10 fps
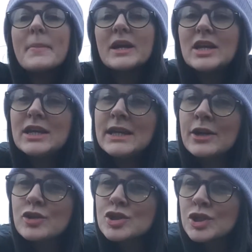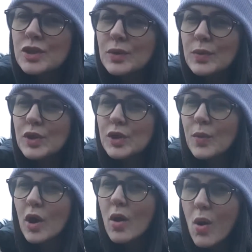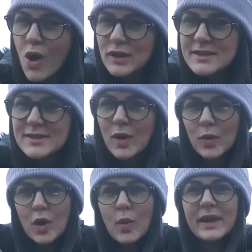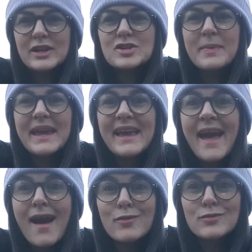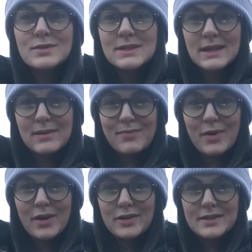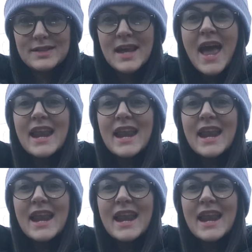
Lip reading: But year two, you are also going to be counting birds.